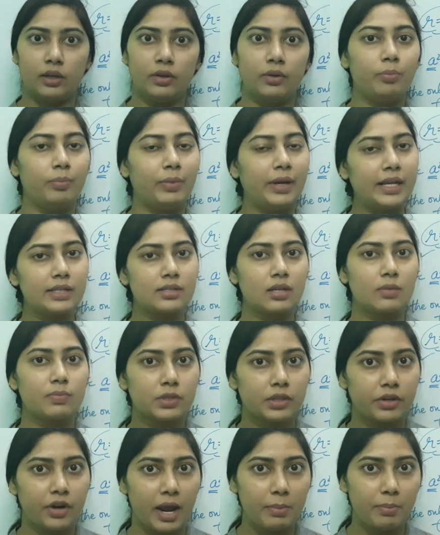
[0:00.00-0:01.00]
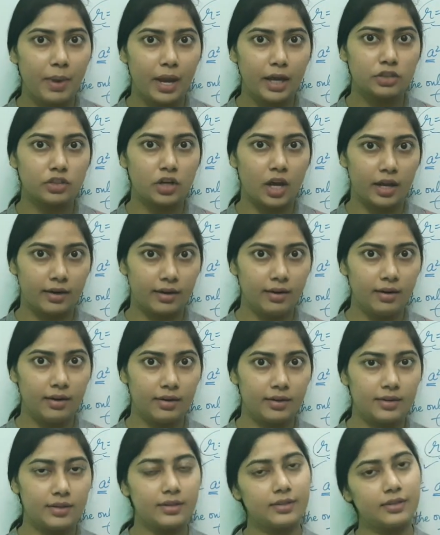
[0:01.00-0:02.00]
Please subscribe my channel
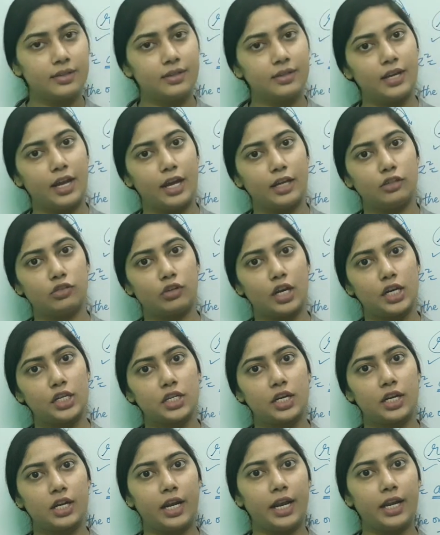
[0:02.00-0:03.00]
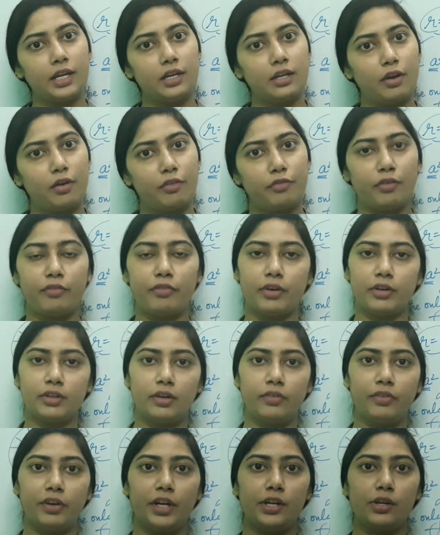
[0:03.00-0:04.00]
Education Lane for further
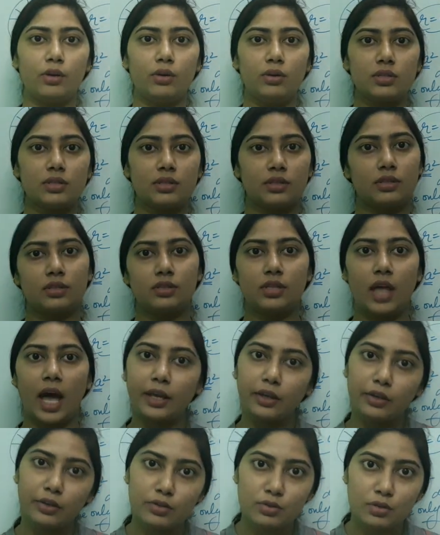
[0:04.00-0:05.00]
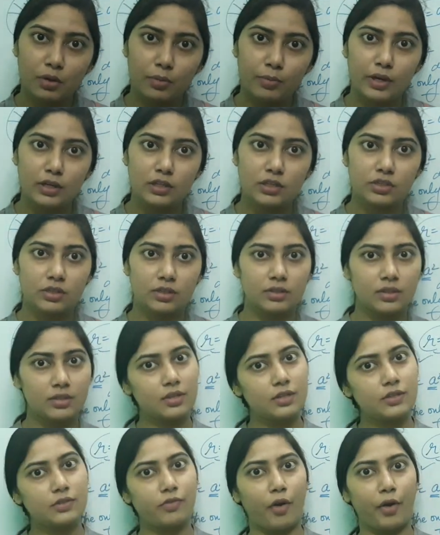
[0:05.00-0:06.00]
videos. Thank you so much. This
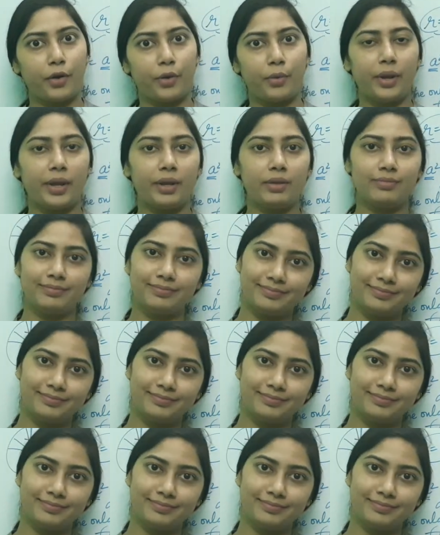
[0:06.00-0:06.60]
is for today.